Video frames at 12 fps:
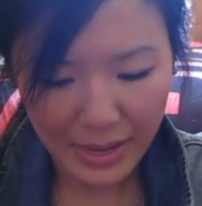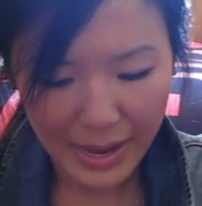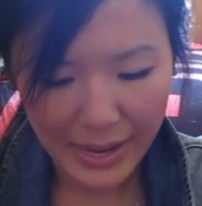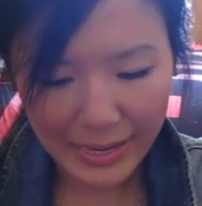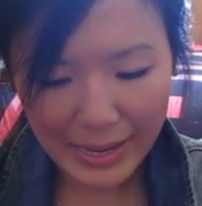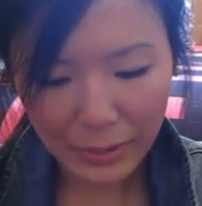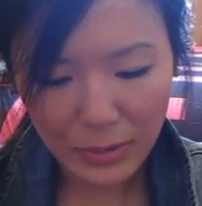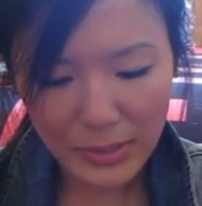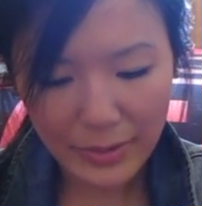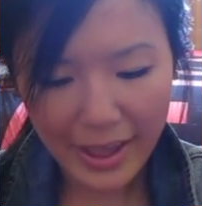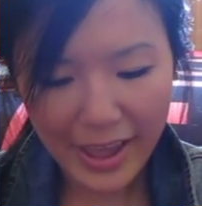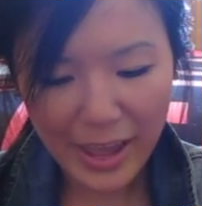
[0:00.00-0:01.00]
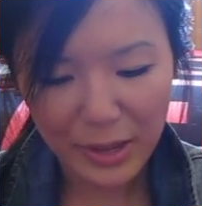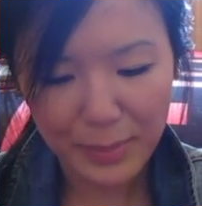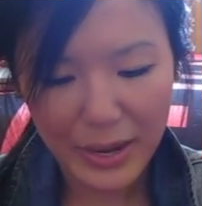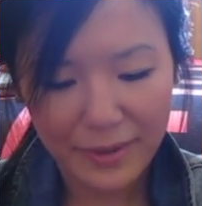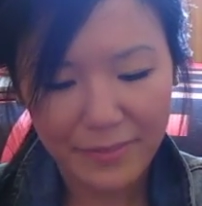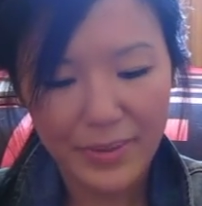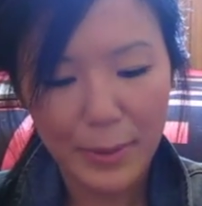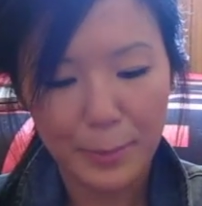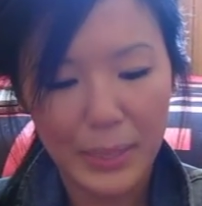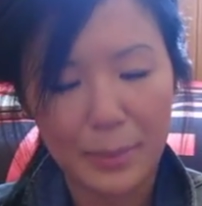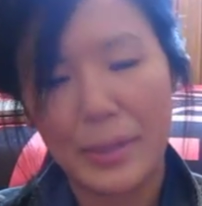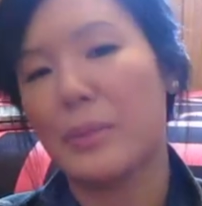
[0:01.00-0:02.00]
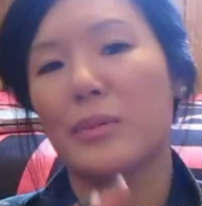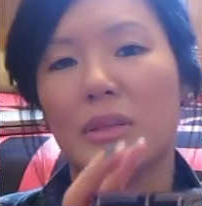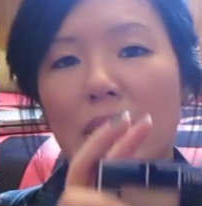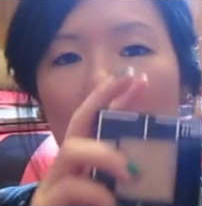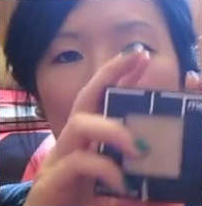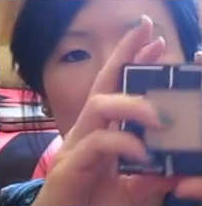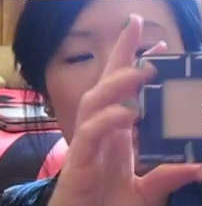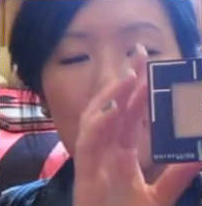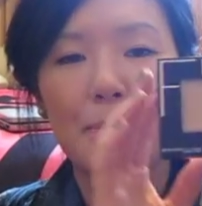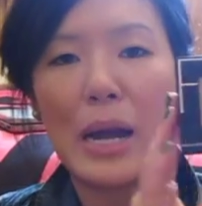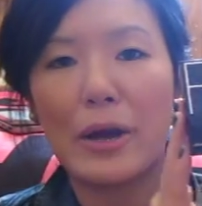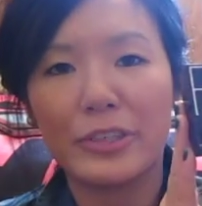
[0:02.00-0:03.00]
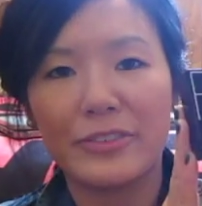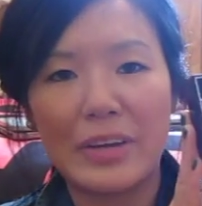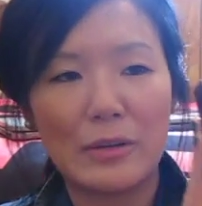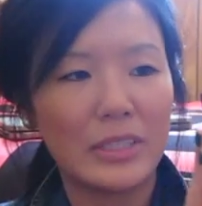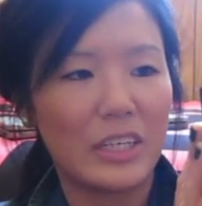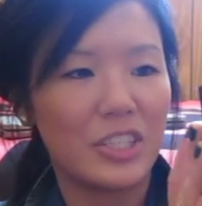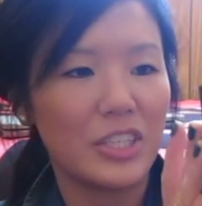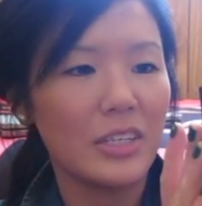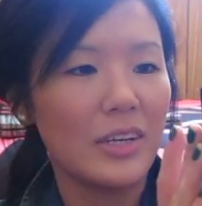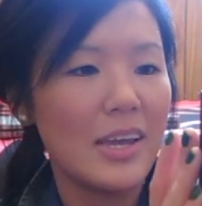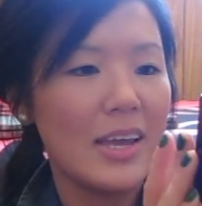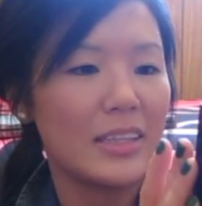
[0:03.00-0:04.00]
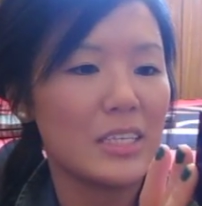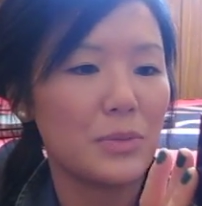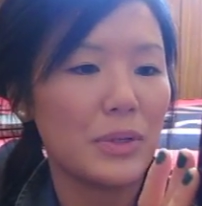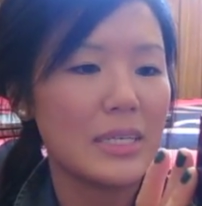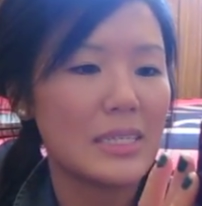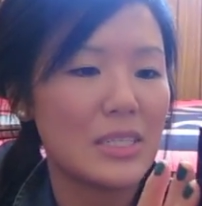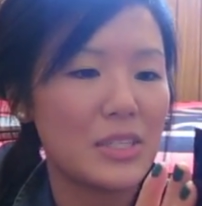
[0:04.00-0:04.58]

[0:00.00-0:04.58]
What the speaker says: And I also have my Fit Me Maybelline powder foundation. This one is in